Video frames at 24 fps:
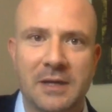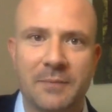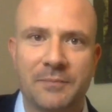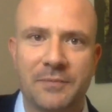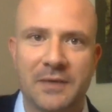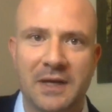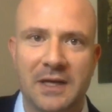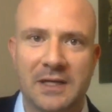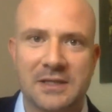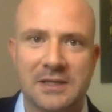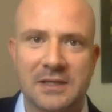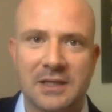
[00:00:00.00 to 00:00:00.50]
these
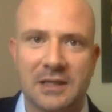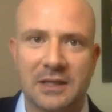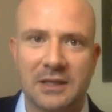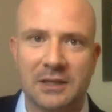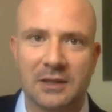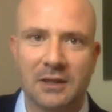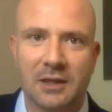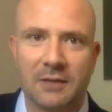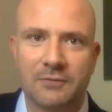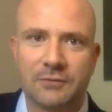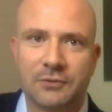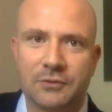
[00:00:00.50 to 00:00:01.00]
updates,
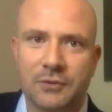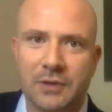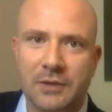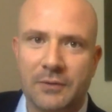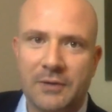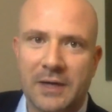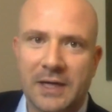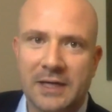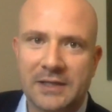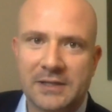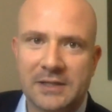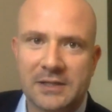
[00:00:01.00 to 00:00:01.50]
think you'd love
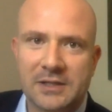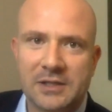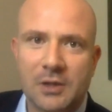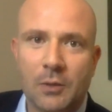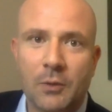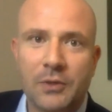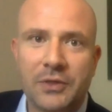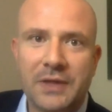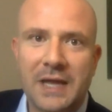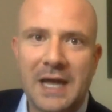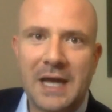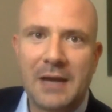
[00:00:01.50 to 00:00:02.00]
Tree Rings. And
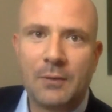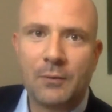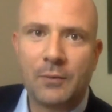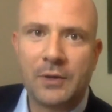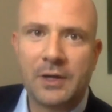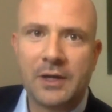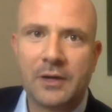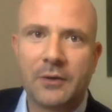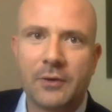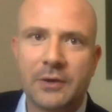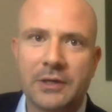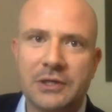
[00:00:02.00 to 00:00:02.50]
so, with that,
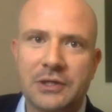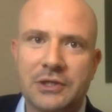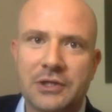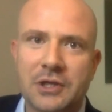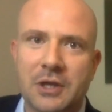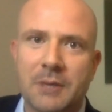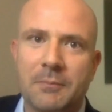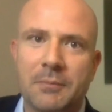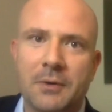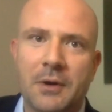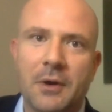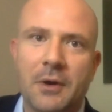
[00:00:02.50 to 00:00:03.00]
we're going to
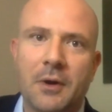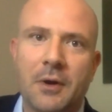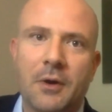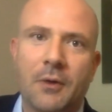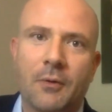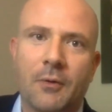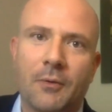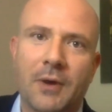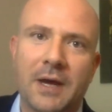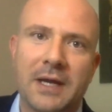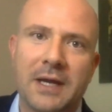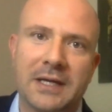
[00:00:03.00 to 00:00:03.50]
jump
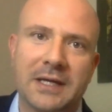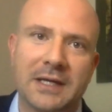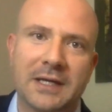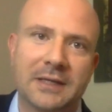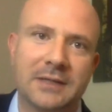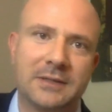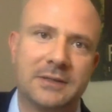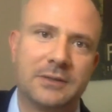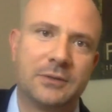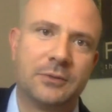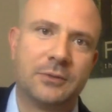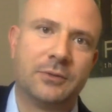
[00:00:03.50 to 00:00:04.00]
right
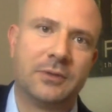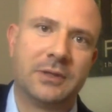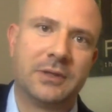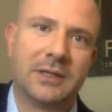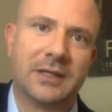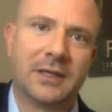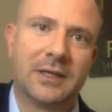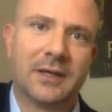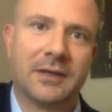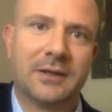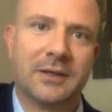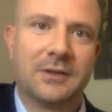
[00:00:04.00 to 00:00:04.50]
into
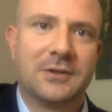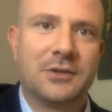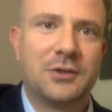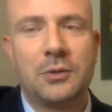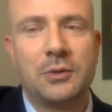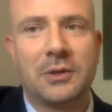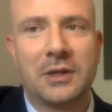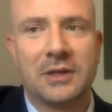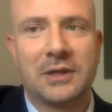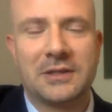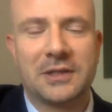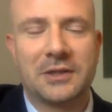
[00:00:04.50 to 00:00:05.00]
the uh, the
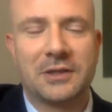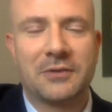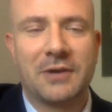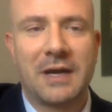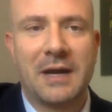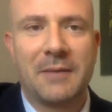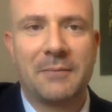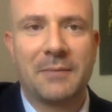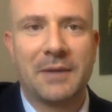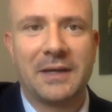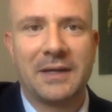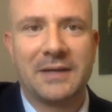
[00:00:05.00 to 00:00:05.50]
two things that
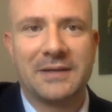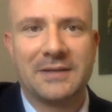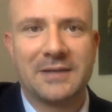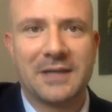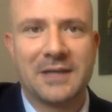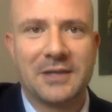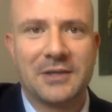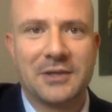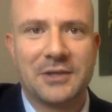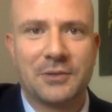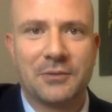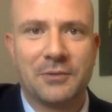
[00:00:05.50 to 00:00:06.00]
grabbed my
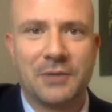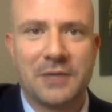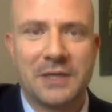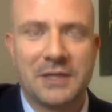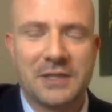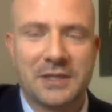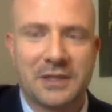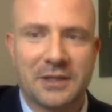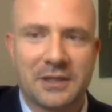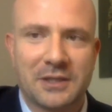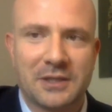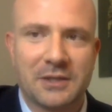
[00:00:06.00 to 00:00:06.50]
attention
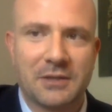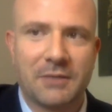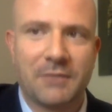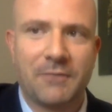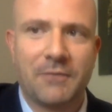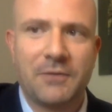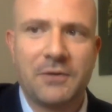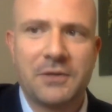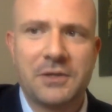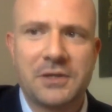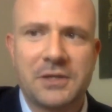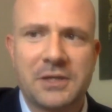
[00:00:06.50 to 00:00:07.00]
recently. So, the
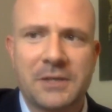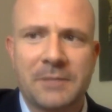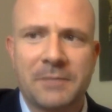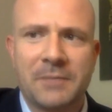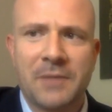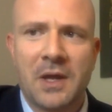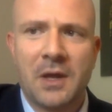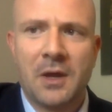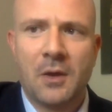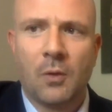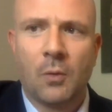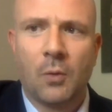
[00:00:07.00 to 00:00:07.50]
first
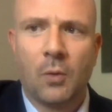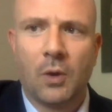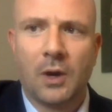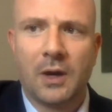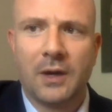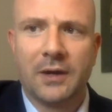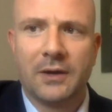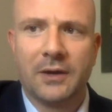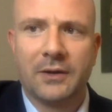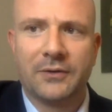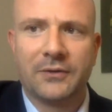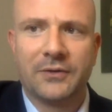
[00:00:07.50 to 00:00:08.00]

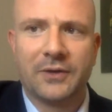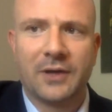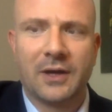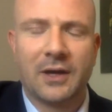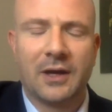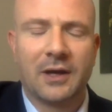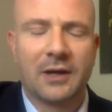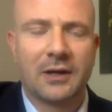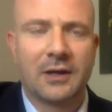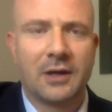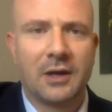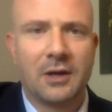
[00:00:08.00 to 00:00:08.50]
was
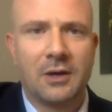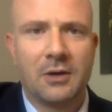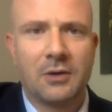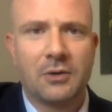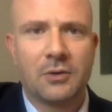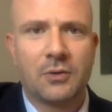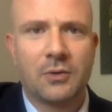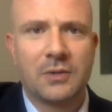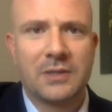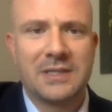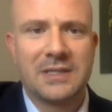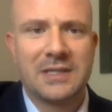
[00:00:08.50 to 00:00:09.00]
uh,
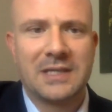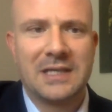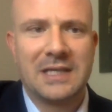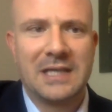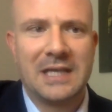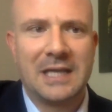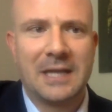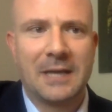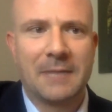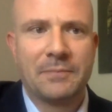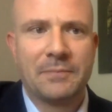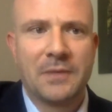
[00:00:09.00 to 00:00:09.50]
Carl
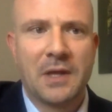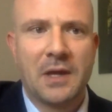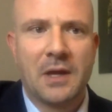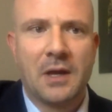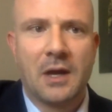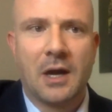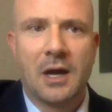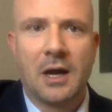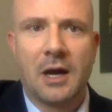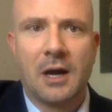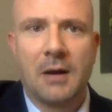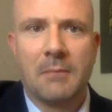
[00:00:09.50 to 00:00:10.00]
Quintanilla
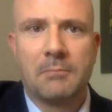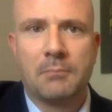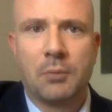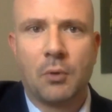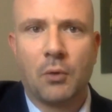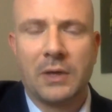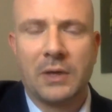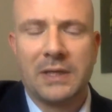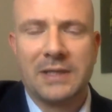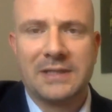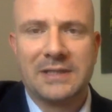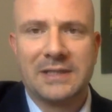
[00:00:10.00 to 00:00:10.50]
uh,
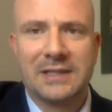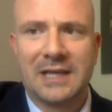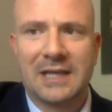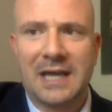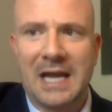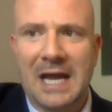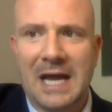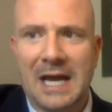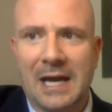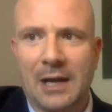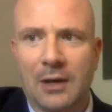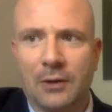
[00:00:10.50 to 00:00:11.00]
pointed
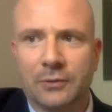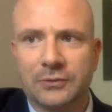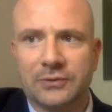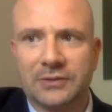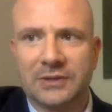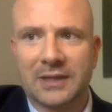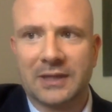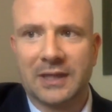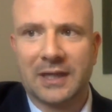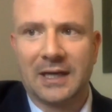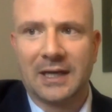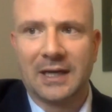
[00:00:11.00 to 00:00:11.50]

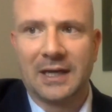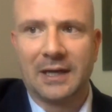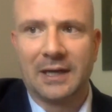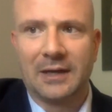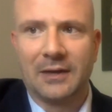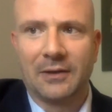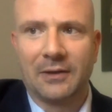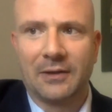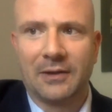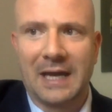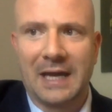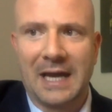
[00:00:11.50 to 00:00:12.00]
out
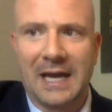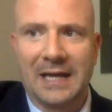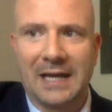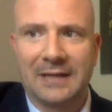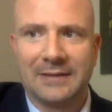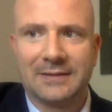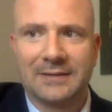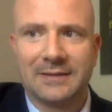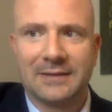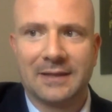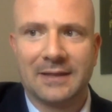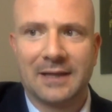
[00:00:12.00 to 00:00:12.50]
uh,
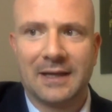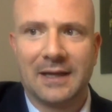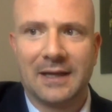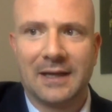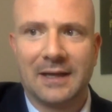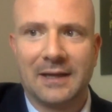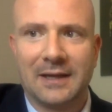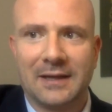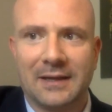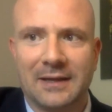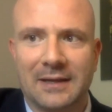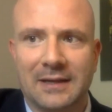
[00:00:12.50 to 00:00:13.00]
that uh,
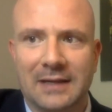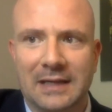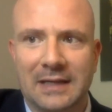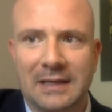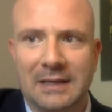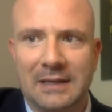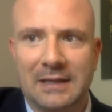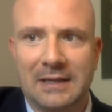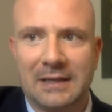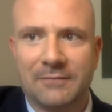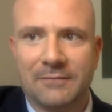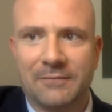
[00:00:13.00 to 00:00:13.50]

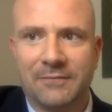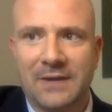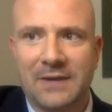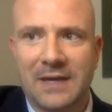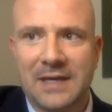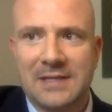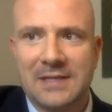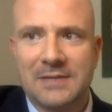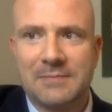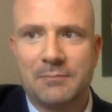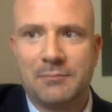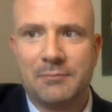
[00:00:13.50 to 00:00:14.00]
the
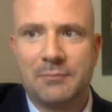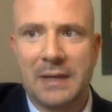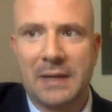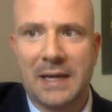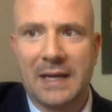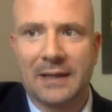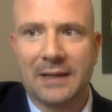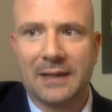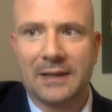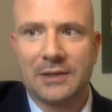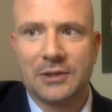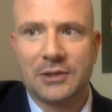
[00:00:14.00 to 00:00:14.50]
Fed's
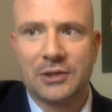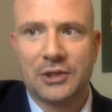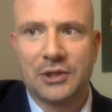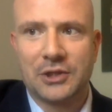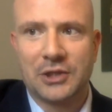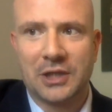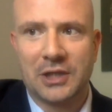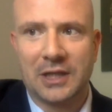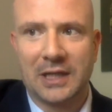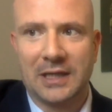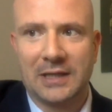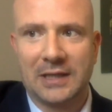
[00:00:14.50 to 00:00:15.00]
balance
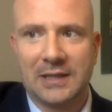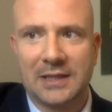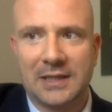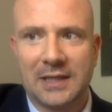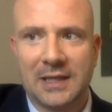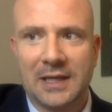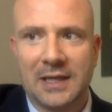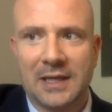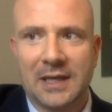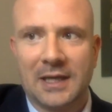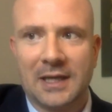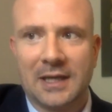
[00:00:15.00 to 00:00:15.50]
sheet
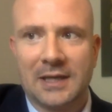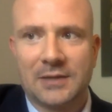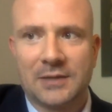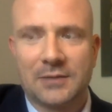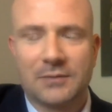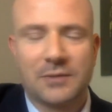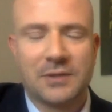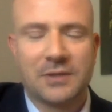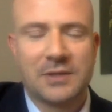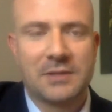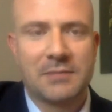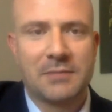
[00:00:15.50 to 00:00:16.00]
has
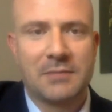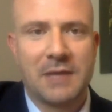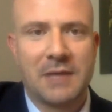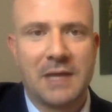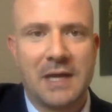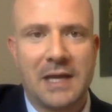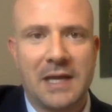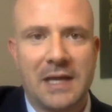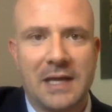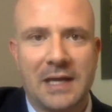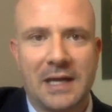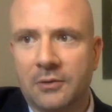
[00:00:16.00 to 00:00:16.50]
risen
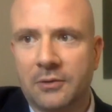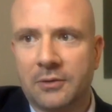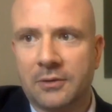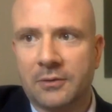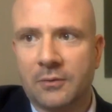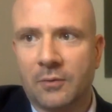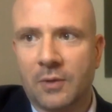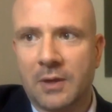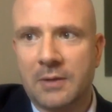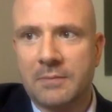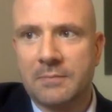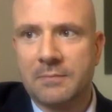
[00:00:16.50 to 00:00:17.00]
by
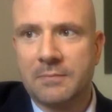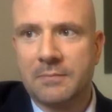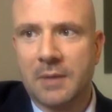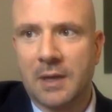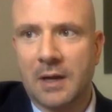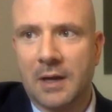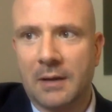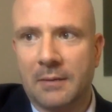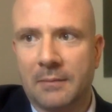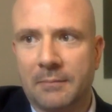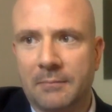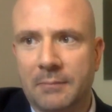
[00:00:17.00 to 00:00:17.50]
101
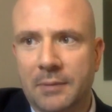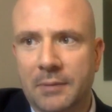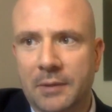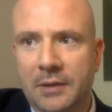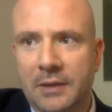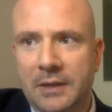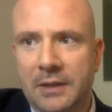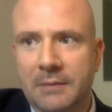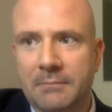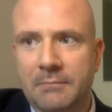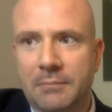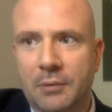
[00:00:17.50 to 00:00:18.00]
uh,
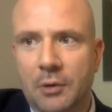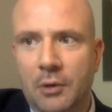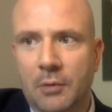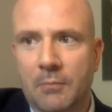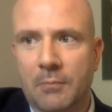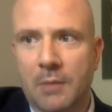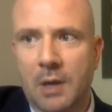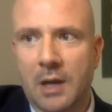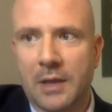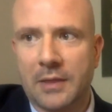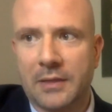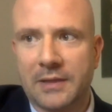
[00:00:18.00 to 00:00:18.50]
billion per
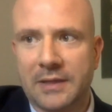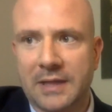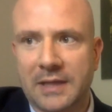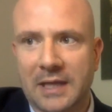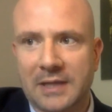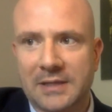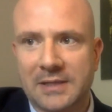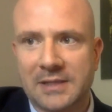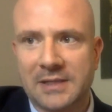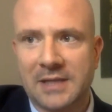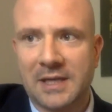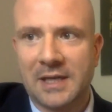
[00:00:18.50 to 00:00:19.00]
month.
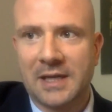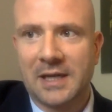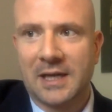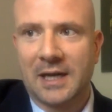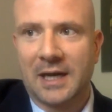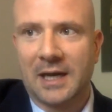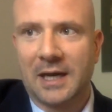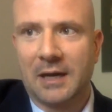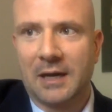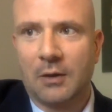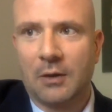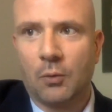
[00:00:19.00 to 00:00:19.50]
Yes.
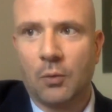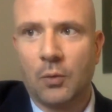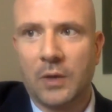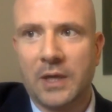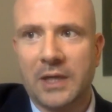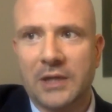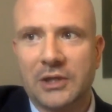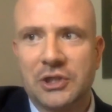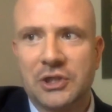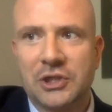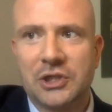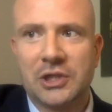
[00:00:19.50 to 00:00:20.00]
Uh,
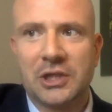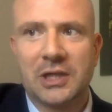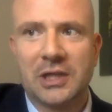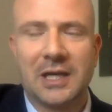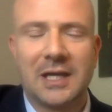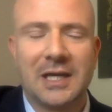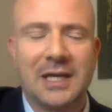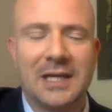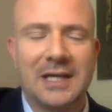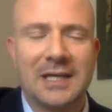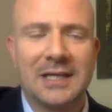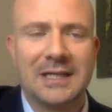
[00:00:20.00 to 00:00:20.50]
which
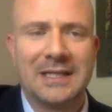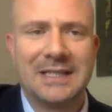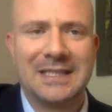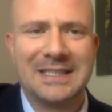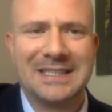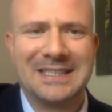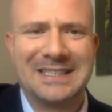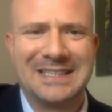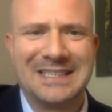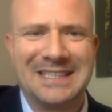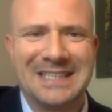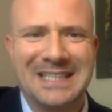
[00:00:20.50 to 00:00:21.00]
uh,
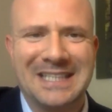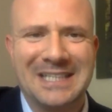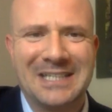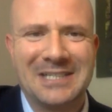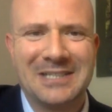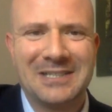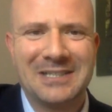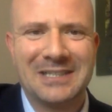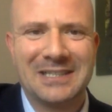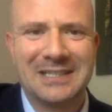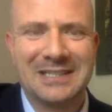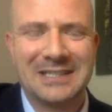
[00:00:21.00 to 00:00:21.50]
is
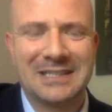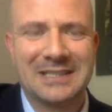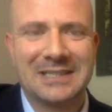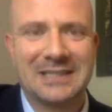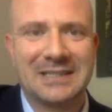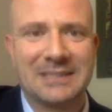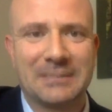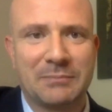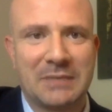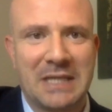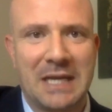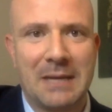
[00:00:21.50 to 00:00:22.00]
nearly since
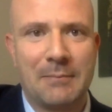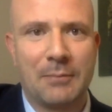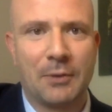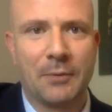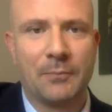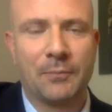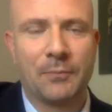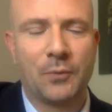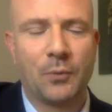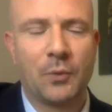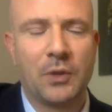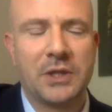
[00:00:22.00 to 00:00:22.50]

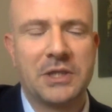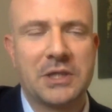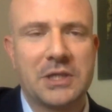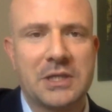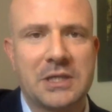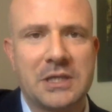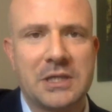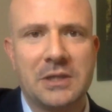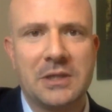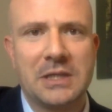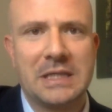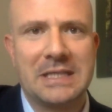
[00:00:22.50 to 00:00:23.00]
September, which
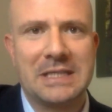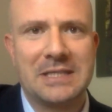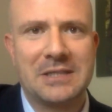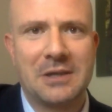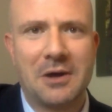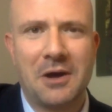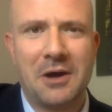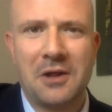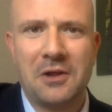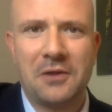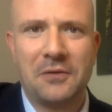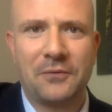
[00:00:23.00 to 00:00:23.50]
is nearly
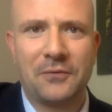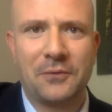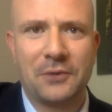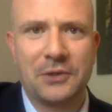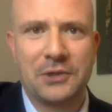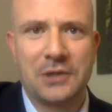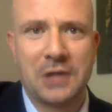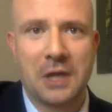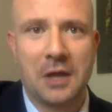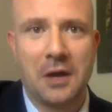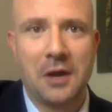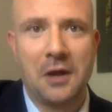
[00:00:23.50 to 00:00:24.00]
dollar
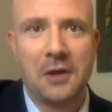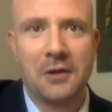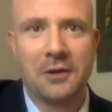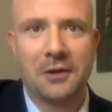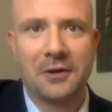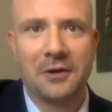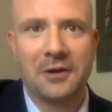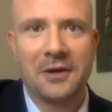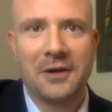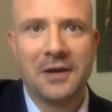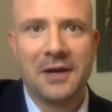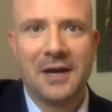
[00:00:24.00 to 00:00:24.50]
for
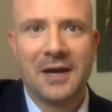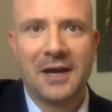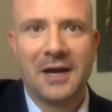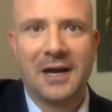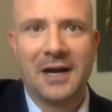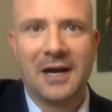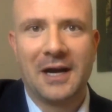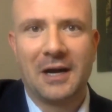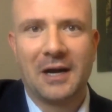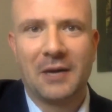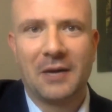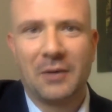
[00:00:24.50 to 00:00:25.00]
dollar,
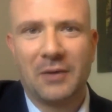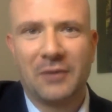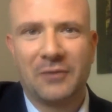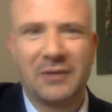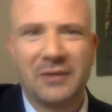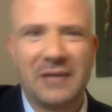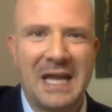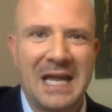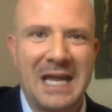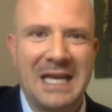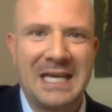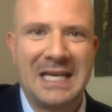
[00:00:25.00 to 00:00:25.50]
uh,
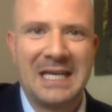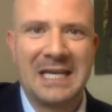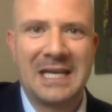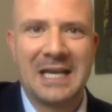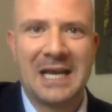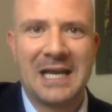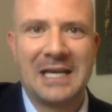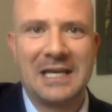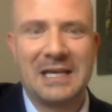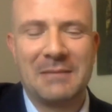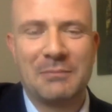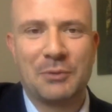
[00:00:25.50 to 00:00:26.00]
roughly 80 to
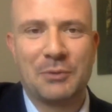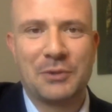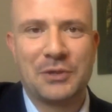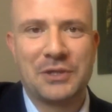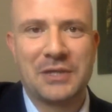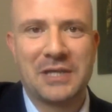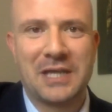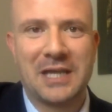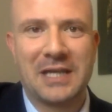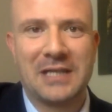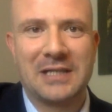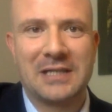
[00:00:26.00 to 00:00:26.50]
90
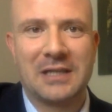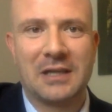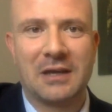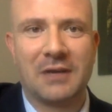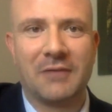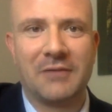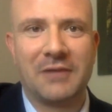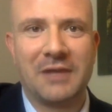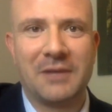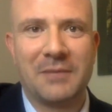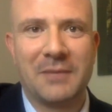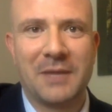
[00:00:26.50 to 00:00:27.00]
percent
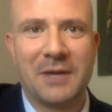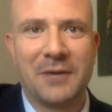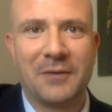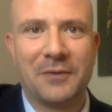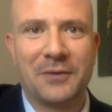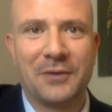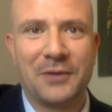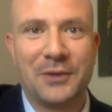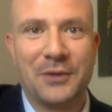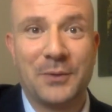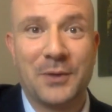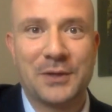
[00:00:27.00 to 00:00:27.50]
of the
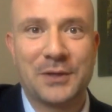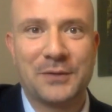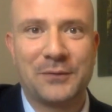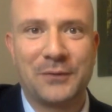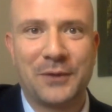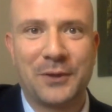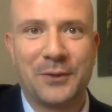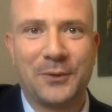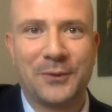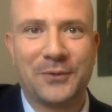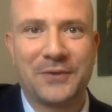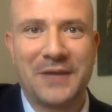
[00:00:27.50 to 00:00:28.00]
amount U.S.
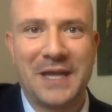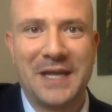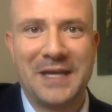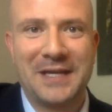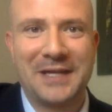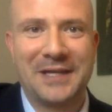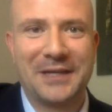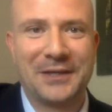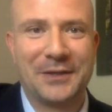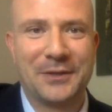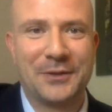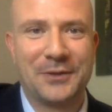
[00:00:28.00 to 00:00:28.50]
federal
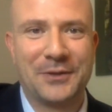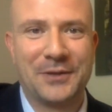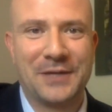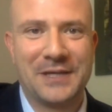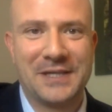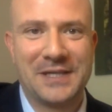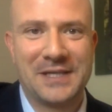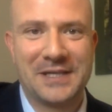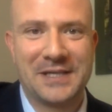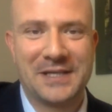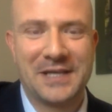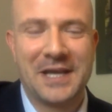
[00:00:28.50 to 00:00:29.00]
debt
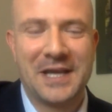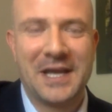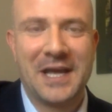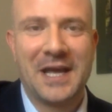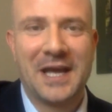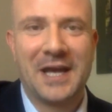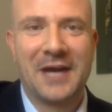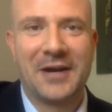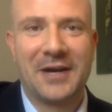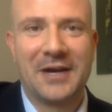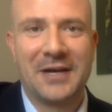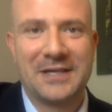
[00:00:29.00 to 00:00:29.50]
increases
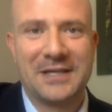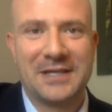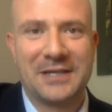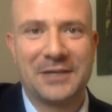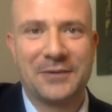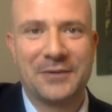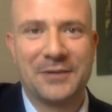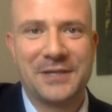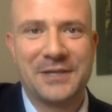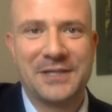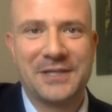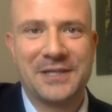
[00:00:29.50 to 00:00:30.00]
uh, has
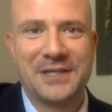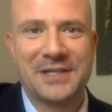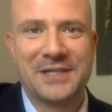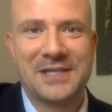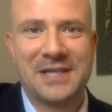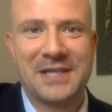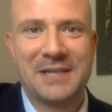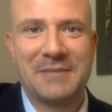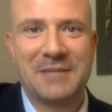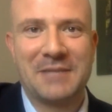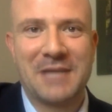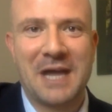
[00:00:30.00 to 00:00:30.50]
increased in the
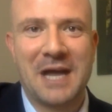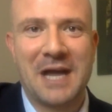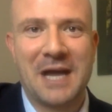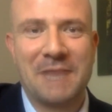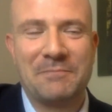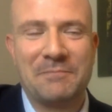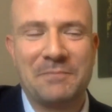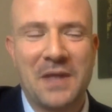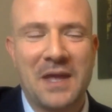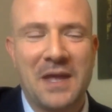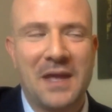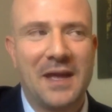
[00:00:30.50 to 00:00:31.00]
same
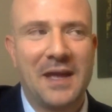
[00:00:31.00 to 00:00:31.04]
time.